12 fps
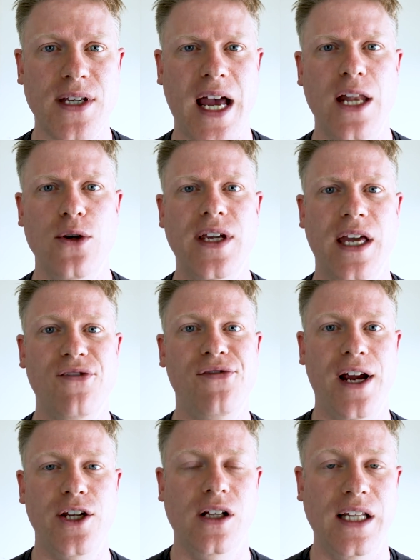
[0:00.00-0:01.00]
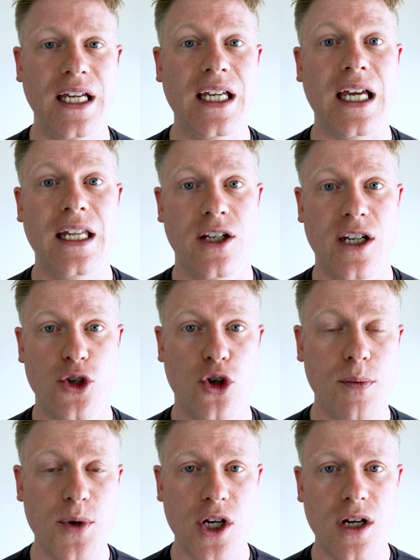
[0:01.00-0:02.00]
and you can find the link in the
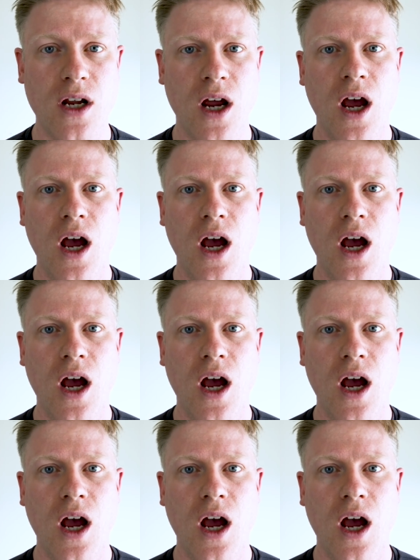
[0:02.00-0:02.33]
description.